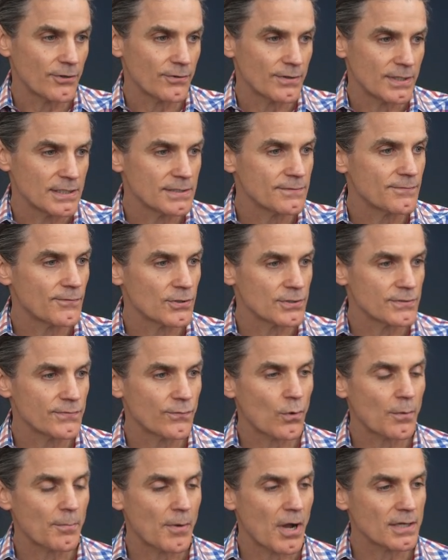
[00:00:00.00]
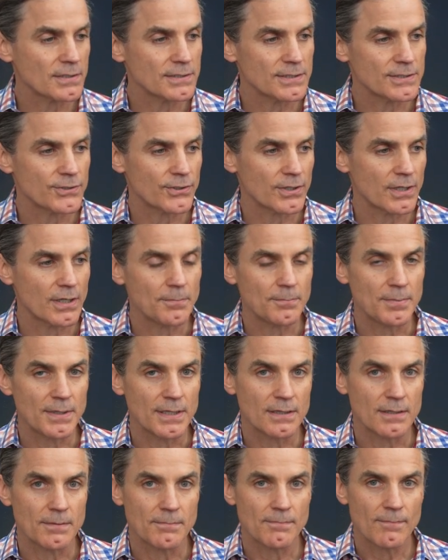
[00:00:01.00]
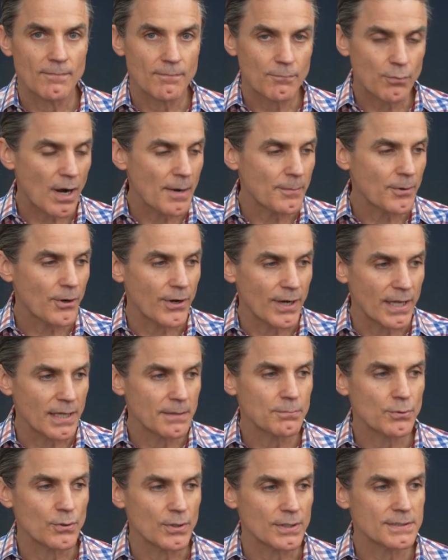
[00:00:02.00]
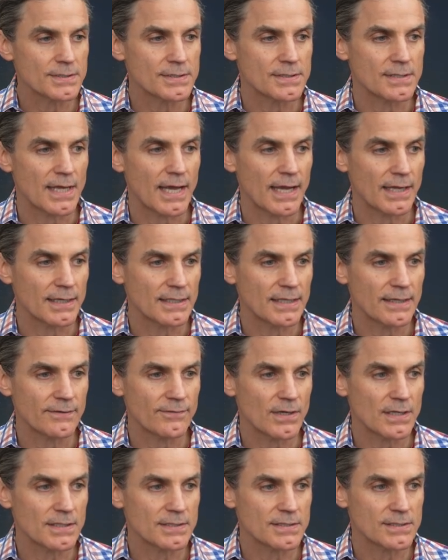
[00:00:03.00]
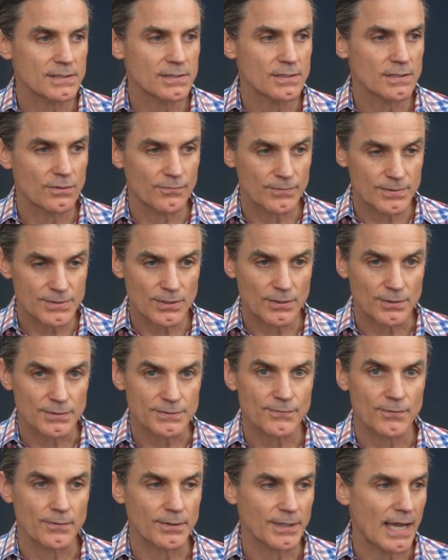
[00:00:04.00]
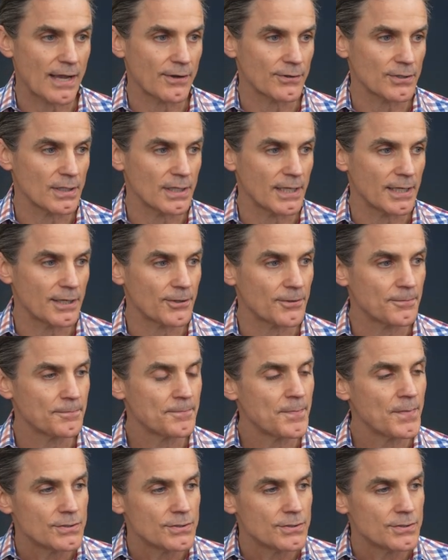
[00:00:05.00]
these first 4 boxes are going to be the primary inputs that give us the results for the calculator.